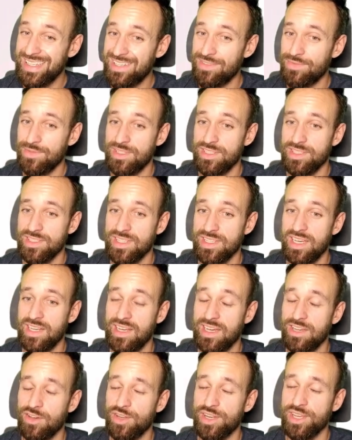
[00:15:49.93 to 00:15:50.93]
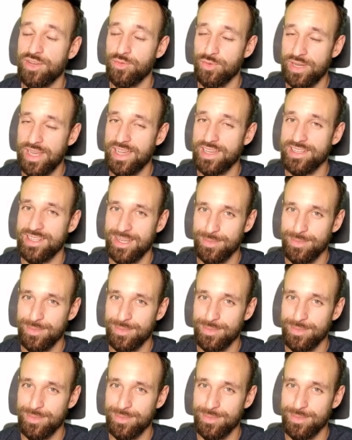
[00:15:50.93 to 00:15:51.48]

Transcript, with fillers: even inside Ionic React